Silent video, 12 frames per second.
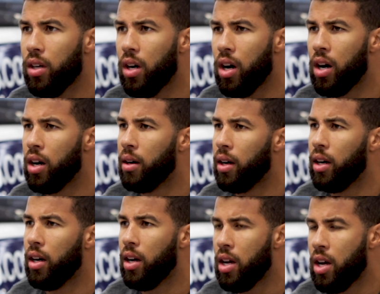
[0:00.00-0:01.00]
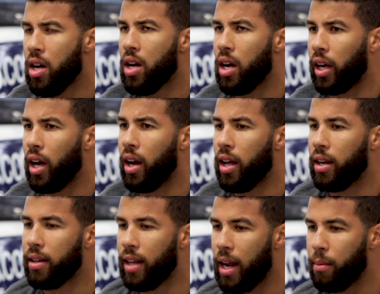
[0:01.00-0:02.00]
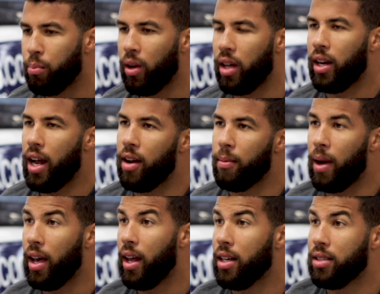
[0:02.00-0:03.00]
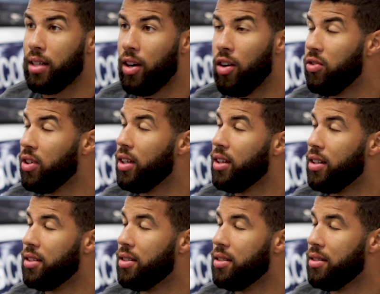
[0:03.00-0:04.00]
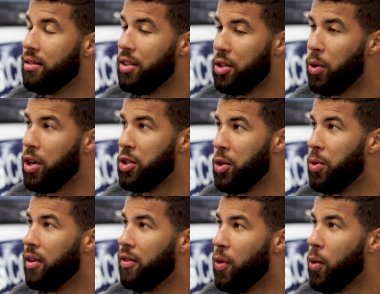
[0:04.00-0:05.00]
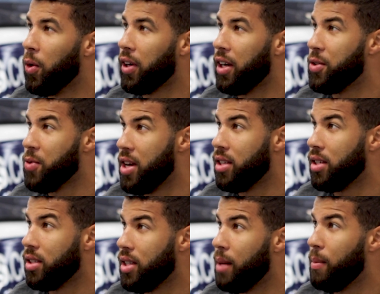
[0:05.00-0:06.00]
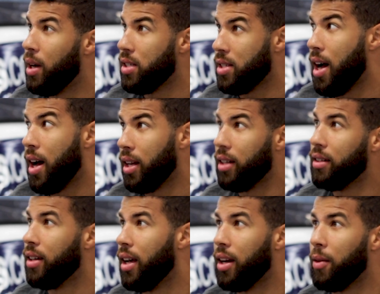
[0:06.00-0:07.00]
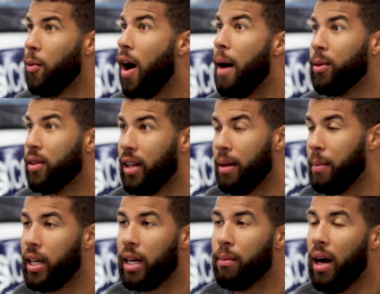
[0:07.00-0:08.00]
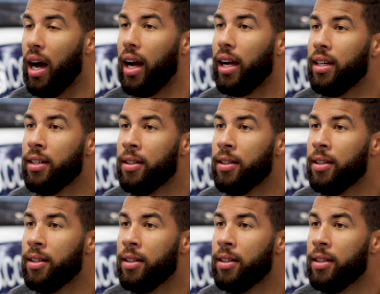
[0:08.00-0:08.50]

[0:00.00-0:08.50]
I kind of had game planned it out in my head. I said, hopefully the 22 and the 4 gets racing side by side and wobble and let me get by.